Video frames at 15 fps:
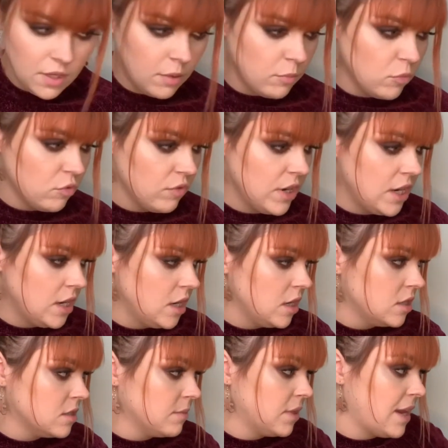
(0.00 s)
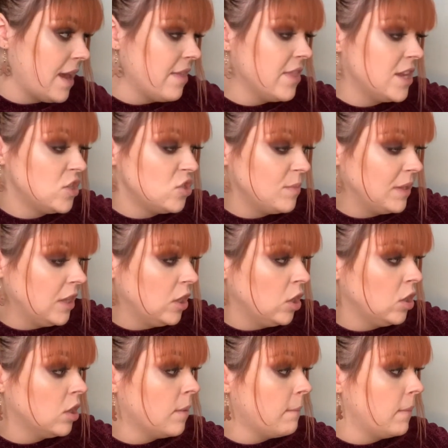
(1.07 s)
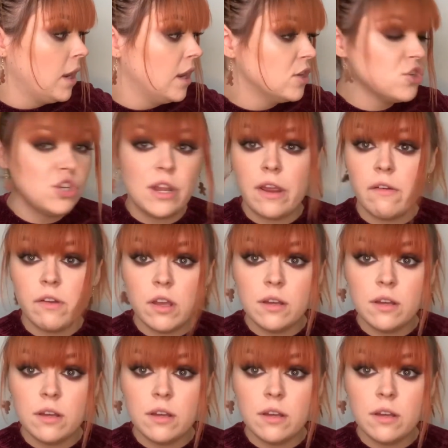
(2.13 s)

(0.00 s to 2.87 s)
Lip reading: Pretty, so I'm gonna add that to my little blush area.